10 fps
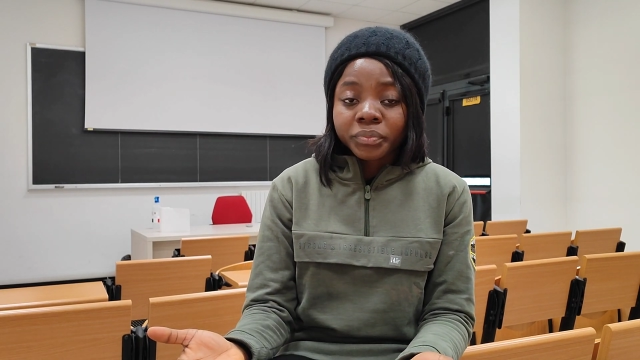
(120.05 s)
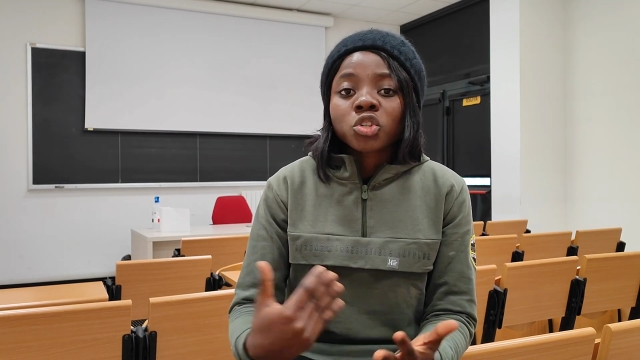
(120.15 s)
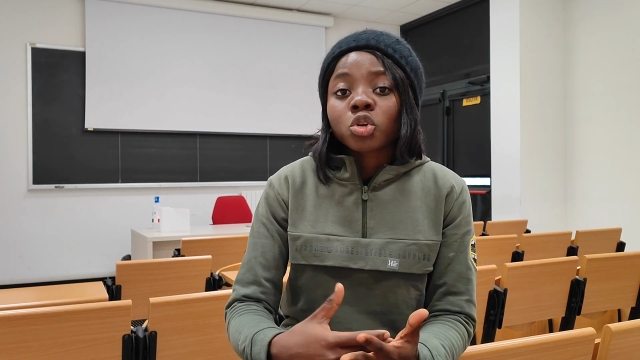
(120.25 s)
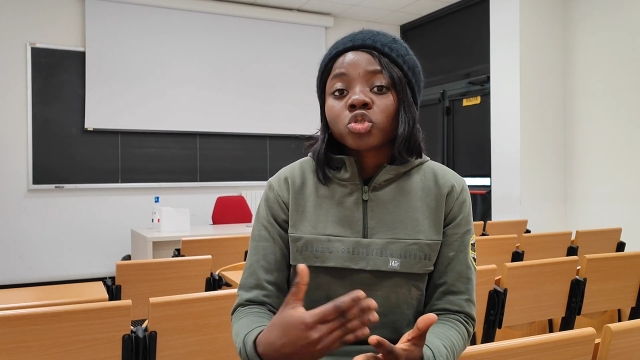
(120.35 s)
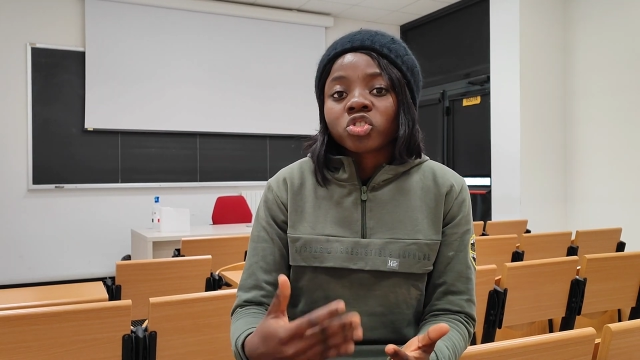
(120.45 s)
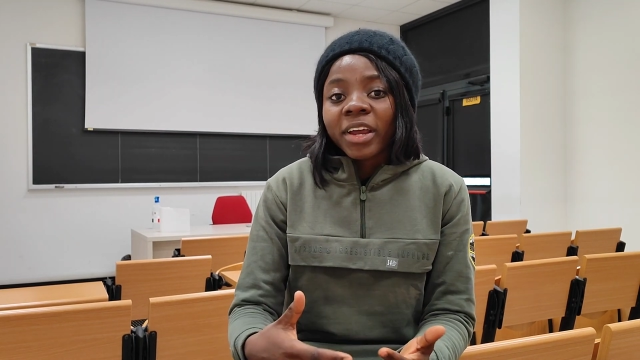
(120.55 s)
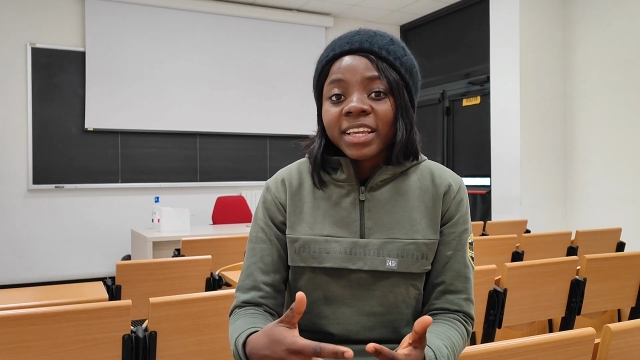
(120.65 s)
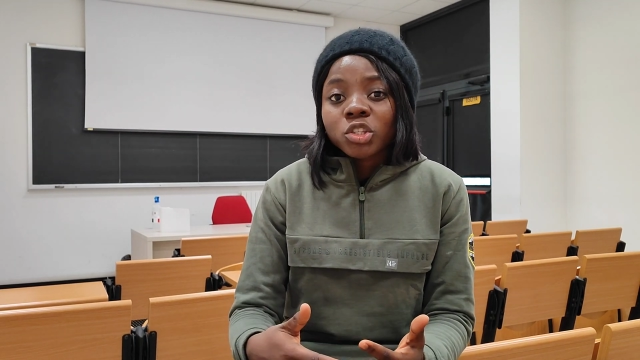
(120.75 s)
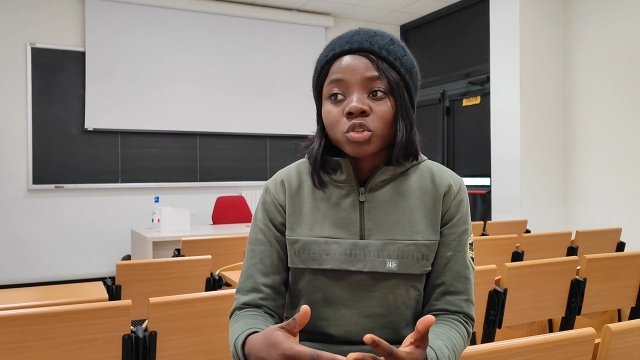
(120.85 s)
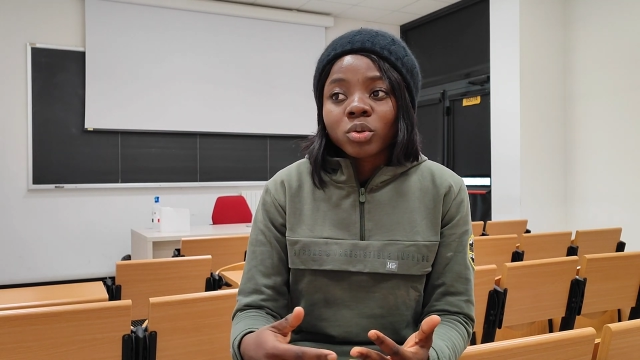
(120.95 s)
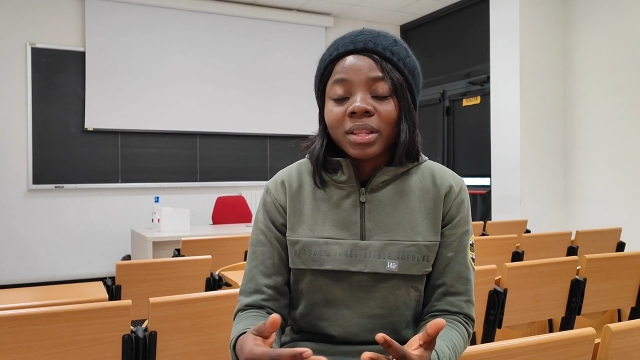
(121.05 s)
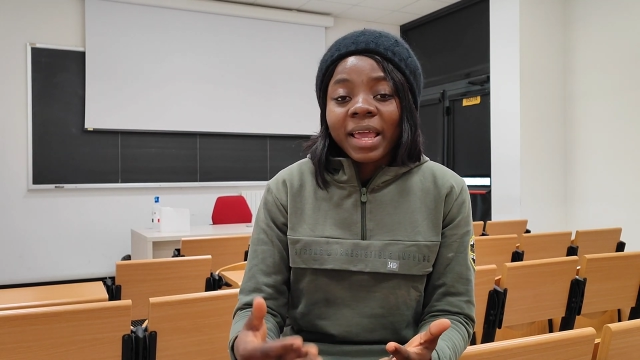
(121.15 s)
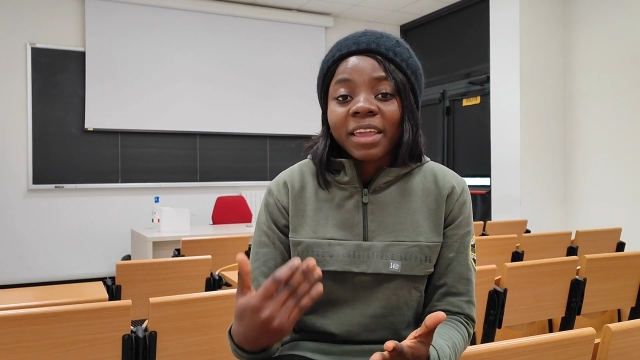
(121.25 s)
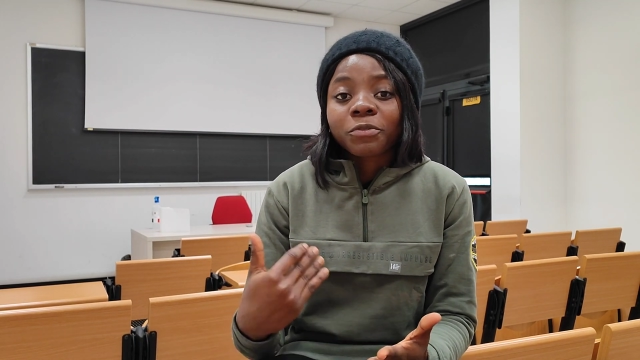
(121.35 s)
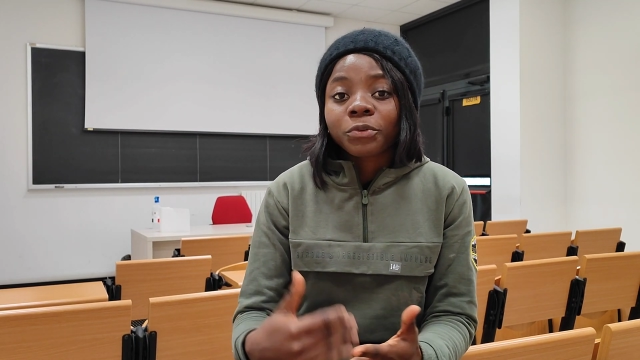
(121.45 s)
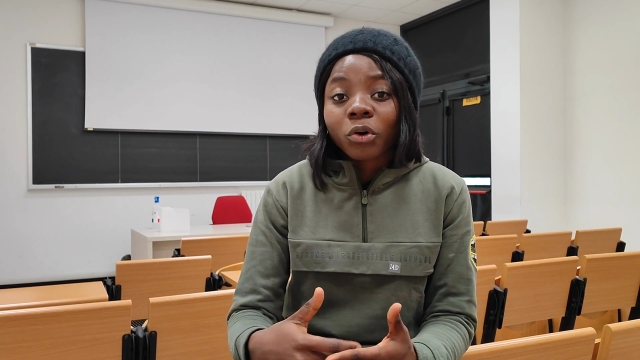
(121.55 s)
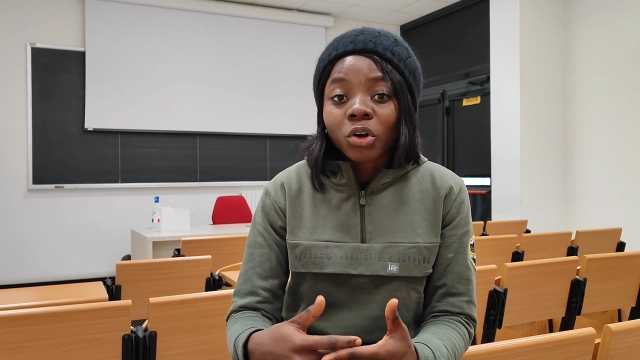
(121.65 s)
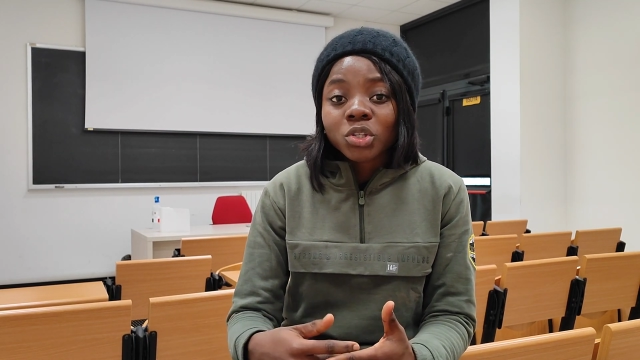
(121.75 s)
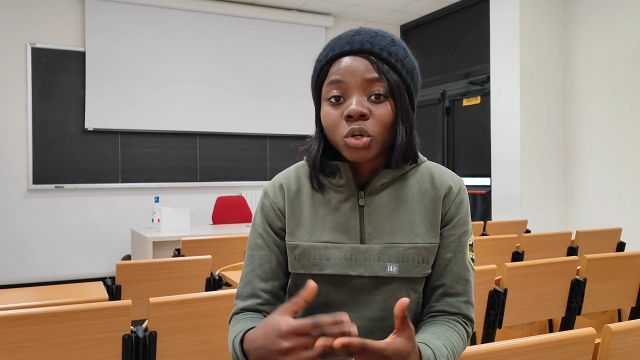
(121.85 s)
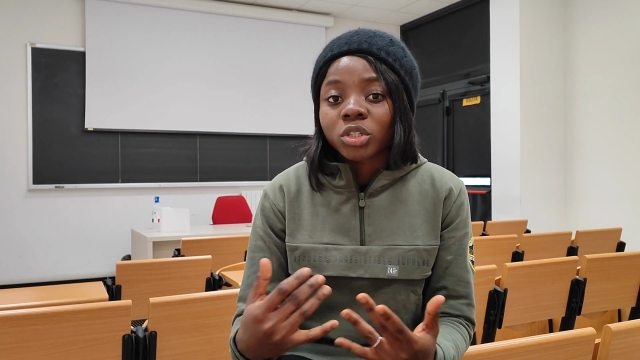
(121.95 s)
So try to like
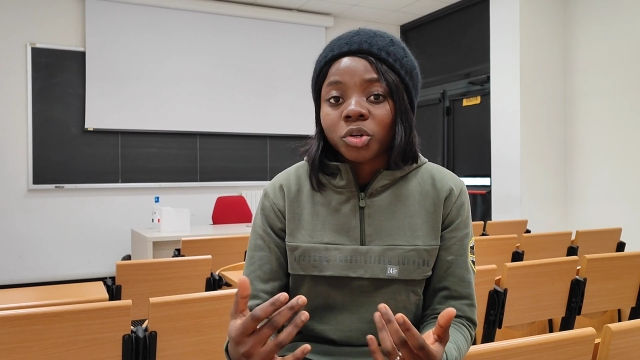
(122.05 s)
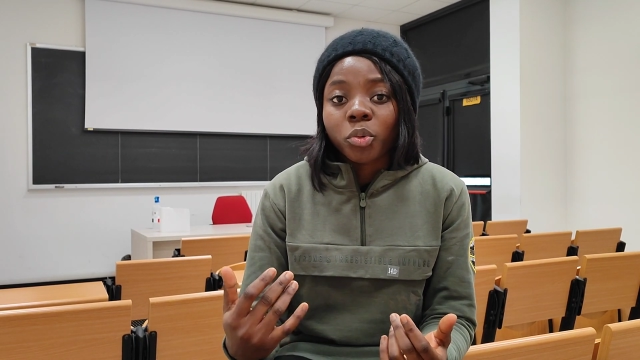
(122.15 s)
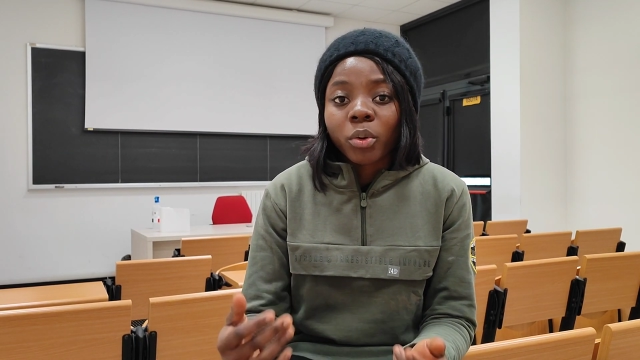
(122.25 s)
focus on the